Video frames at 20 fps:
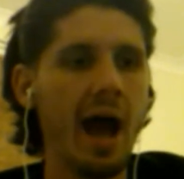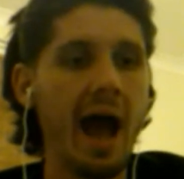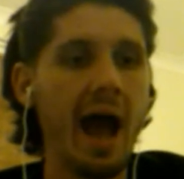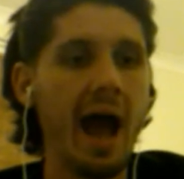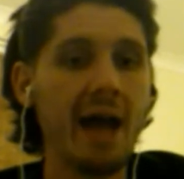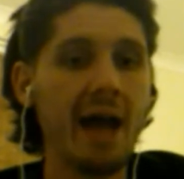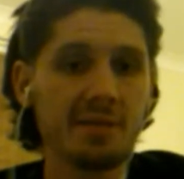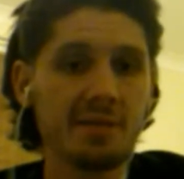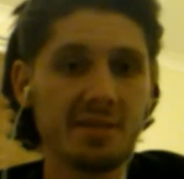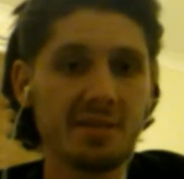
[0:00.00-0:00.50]

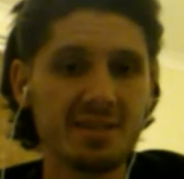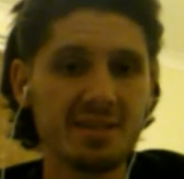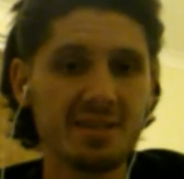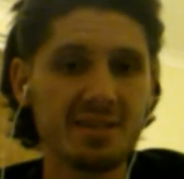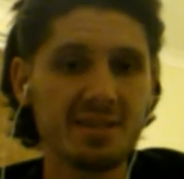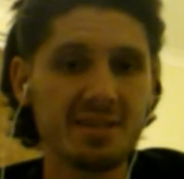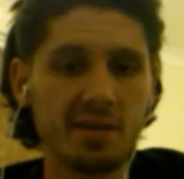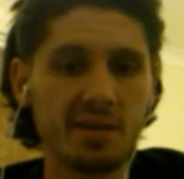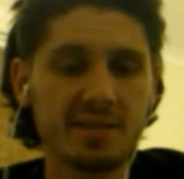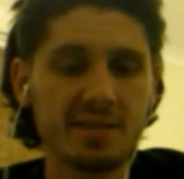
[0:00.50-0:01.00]
And
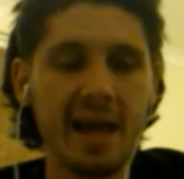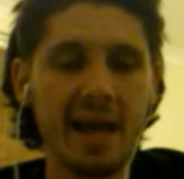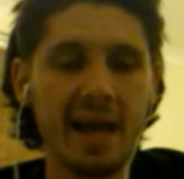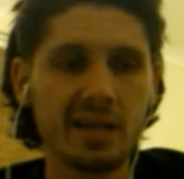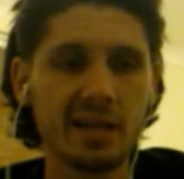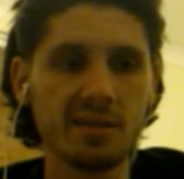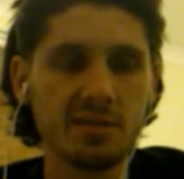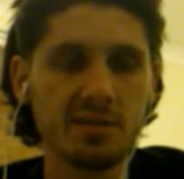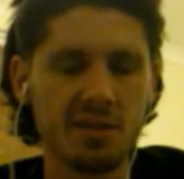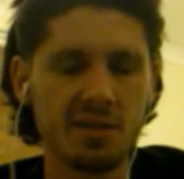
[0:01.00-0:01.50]
my
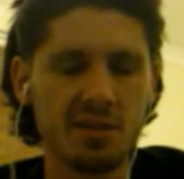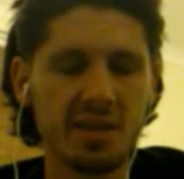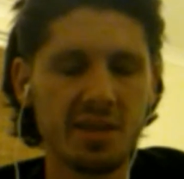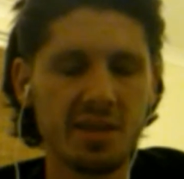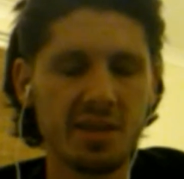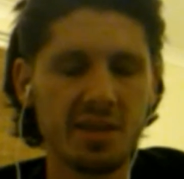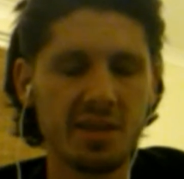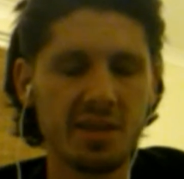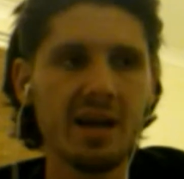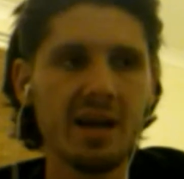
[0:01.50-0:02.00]
second
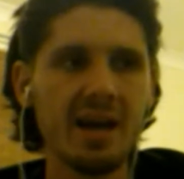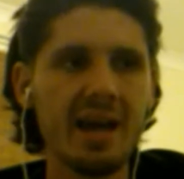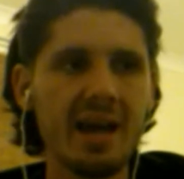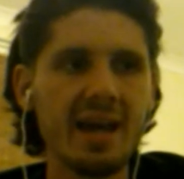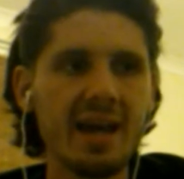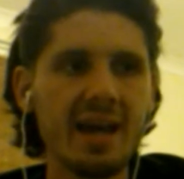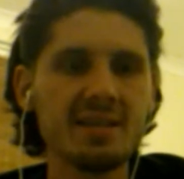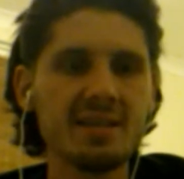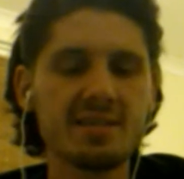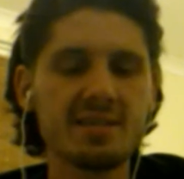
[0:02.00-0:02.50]
thing
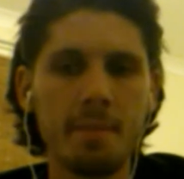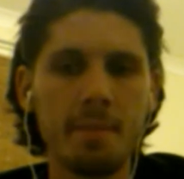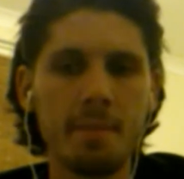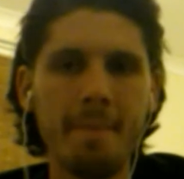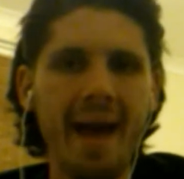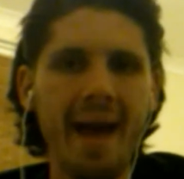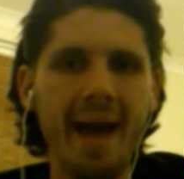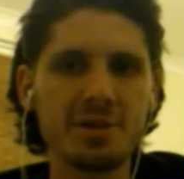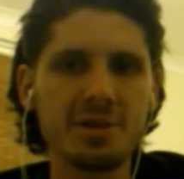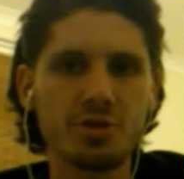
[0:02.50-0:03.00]
is
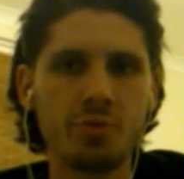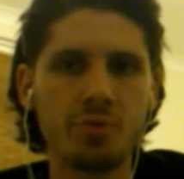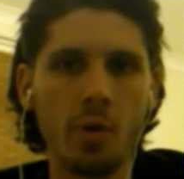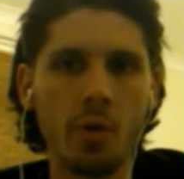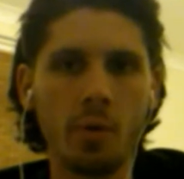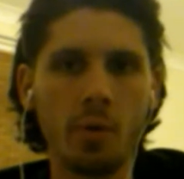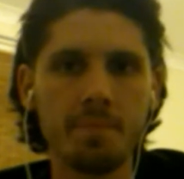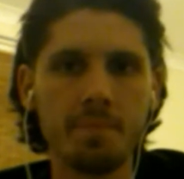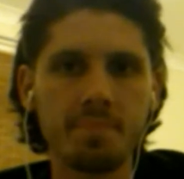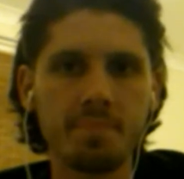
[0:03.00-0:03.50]

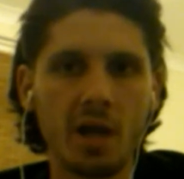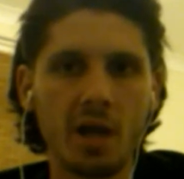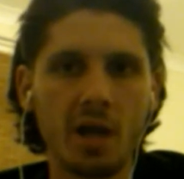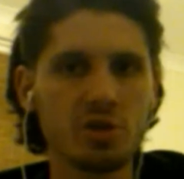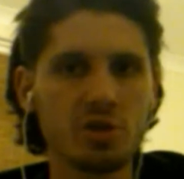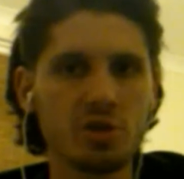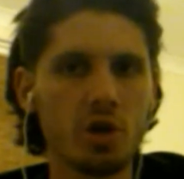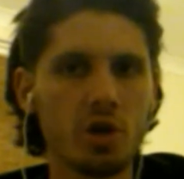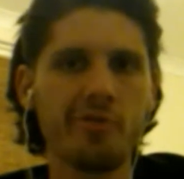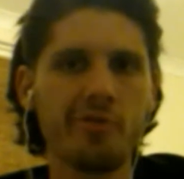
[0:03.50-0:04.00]
Metro. I
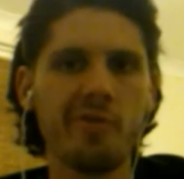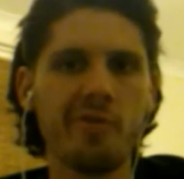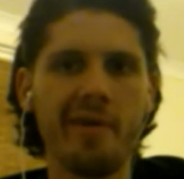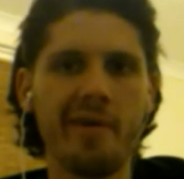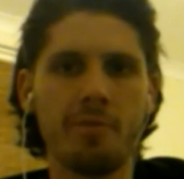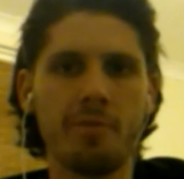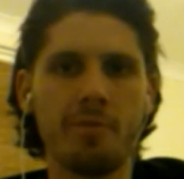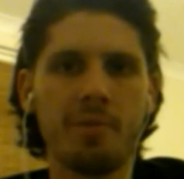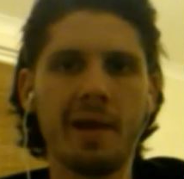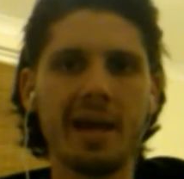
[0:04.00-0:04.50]
don't know if you've
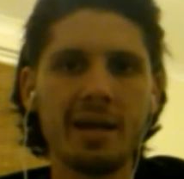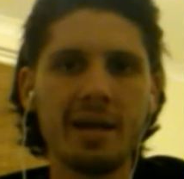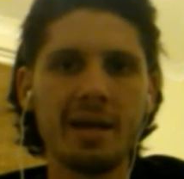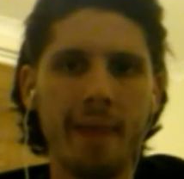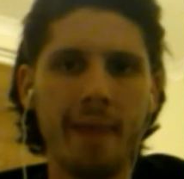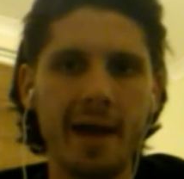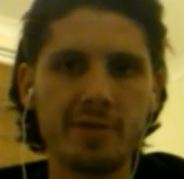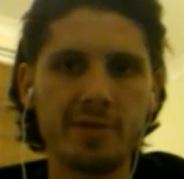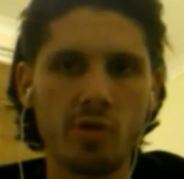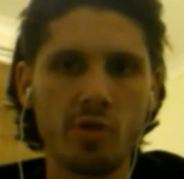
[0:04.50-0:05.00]
ever played
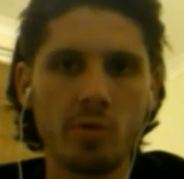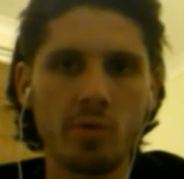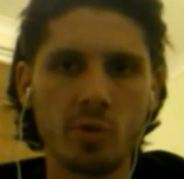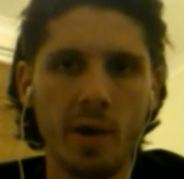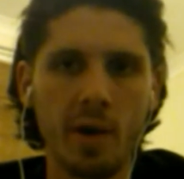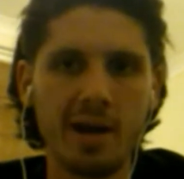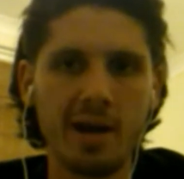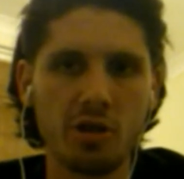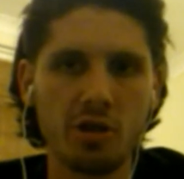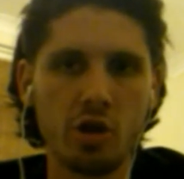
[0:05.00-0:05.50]
Metro
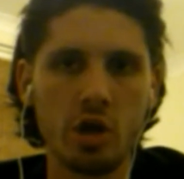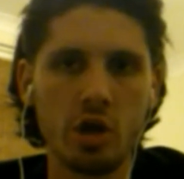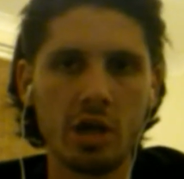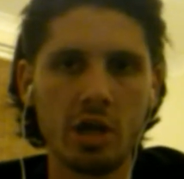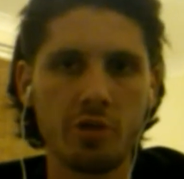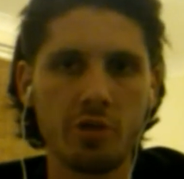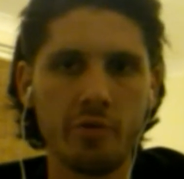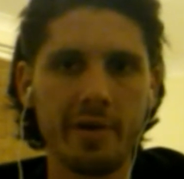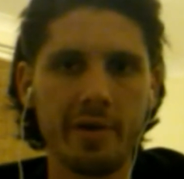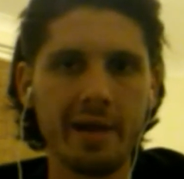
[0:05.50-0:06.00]

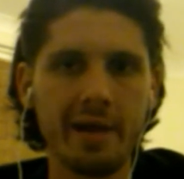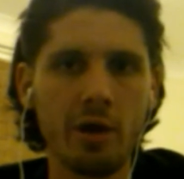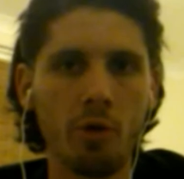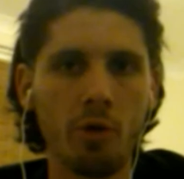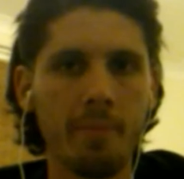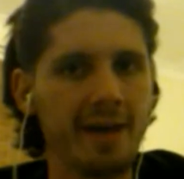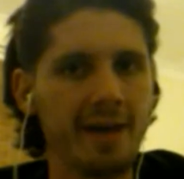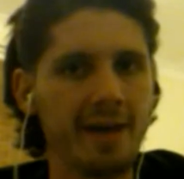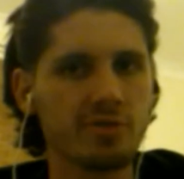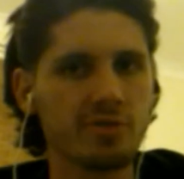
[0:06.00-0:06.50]
2033 or
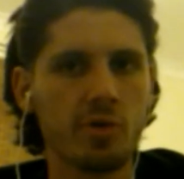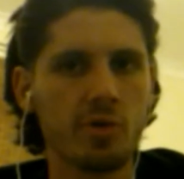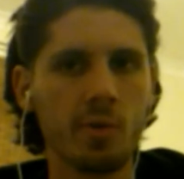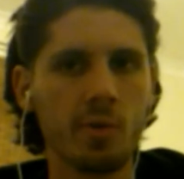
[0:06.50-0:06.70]
Metro